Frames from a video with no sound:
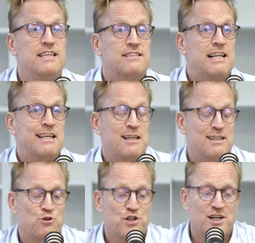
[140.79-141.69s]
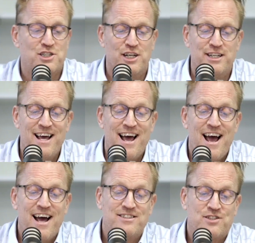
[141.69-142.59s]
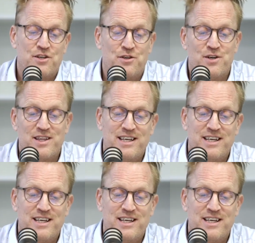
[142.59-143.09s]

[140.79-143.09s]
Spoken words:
needs a little introduction to